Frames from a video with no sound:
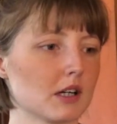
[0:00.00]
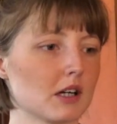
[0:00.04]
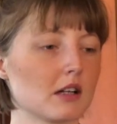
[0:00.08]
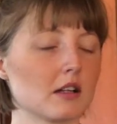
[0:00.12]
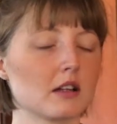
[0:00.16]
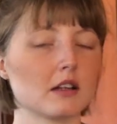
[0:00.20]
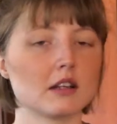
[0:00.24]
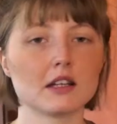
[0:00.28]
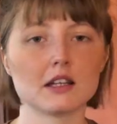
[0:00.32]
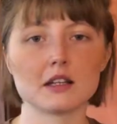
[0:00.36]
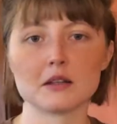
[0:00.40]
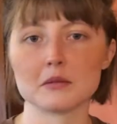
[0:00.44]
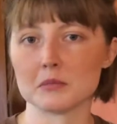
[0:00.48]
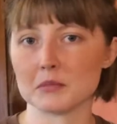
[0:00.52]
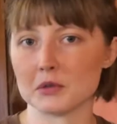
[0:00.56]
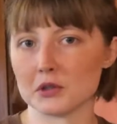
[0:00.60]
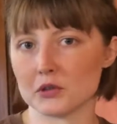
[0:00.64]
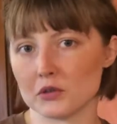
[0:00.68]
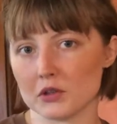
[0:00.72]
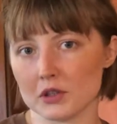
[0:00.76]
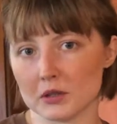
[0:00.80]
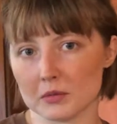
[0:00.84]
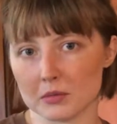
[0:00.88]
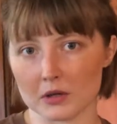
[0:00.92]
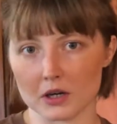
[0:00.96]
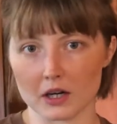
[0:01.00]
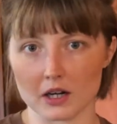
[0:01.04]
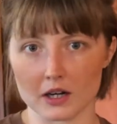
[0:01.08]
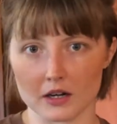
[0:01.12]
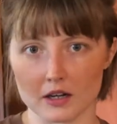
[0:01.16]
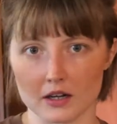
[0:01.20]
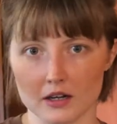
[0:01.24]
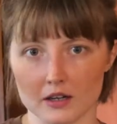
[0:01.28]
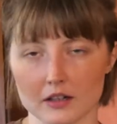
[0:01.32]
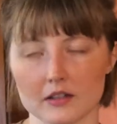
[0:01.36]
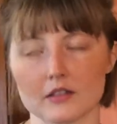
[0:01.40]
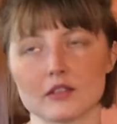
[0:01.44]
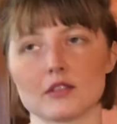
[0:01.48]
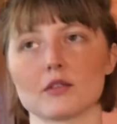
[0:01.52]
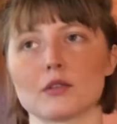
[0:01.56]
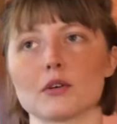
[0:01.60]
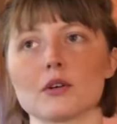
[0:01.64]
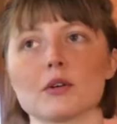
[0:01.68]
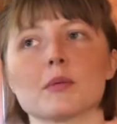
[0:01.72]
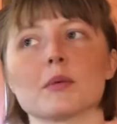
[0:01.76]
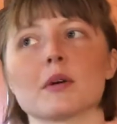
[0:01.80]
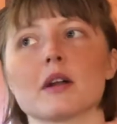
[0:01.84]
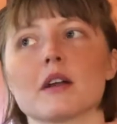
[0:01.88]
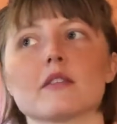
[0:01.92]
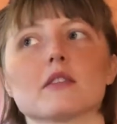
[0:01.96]
clean beauty products
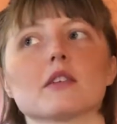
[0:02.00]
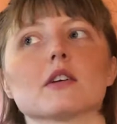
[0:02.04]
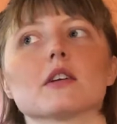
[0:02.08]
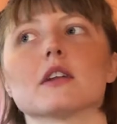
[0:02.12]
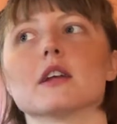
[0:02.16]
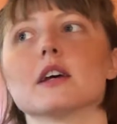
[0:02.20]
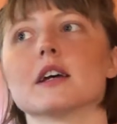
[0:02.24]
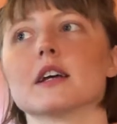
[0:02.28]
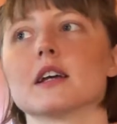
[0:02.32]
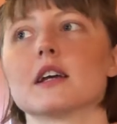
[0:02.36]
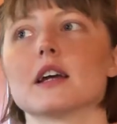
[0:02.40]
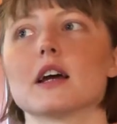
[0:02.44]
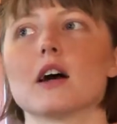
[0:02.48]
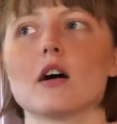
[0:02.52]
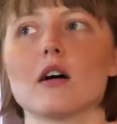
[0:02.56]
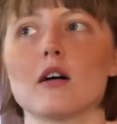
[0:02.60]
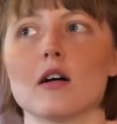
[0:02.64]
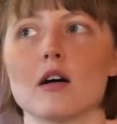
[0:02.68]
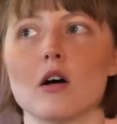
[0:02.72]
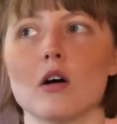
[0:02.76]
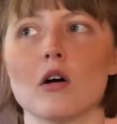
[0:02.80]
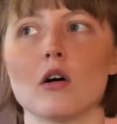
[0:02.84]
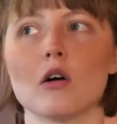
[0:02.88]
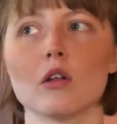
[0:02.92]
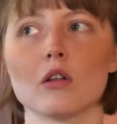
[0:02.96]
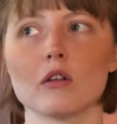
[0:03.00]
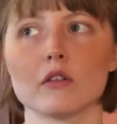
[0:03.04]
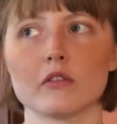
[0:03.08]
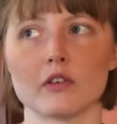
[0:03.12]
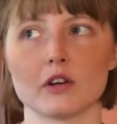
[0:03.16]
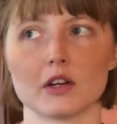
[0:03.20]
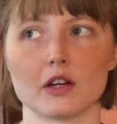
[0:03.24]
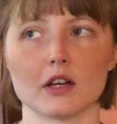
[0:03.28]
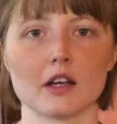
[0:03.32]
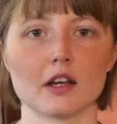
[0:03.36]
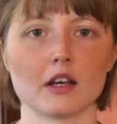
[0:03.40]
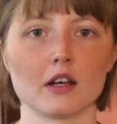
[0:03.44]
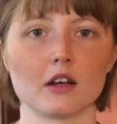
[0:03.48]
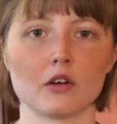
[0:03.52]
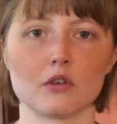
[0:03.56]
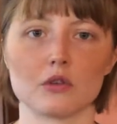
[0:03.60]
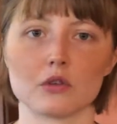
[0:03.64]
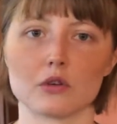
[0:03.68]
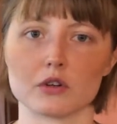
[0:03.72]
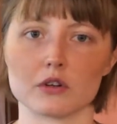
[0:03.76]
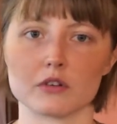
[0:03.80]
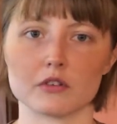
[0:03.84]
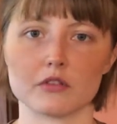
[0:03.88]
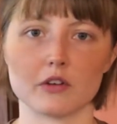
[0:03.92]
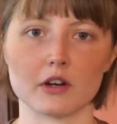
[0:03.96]
or whatever. Like, all of it can
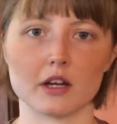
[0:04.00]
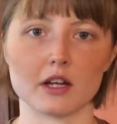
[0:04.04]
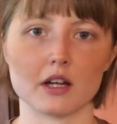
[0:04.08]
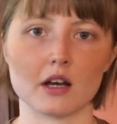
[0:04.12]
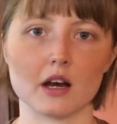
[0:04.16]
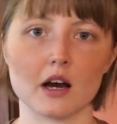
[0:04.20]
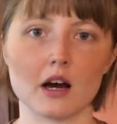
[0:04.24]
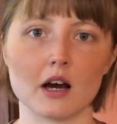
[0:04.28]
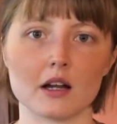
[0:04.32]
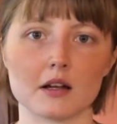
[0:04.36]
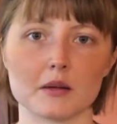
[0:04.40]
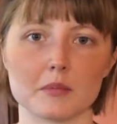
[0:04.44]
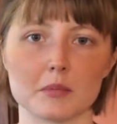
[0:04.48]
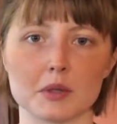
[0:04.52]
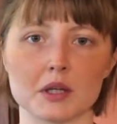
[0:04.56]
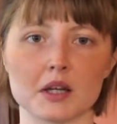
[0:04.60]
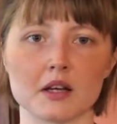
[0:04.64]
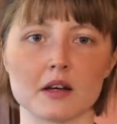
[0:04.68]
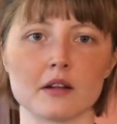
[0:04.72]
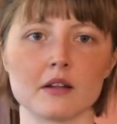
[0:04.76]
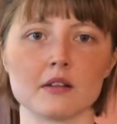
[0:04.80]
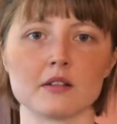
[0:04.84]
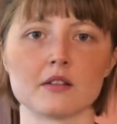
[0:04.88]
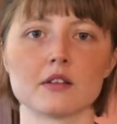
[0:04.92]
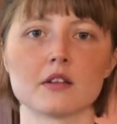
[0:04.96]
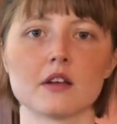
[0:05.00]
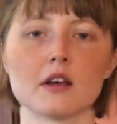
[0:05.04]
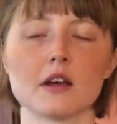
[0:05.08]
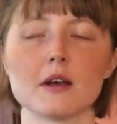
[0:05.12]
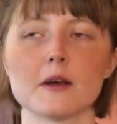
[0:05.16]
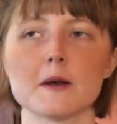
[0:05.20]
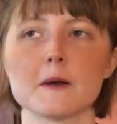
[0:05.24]
glorify God because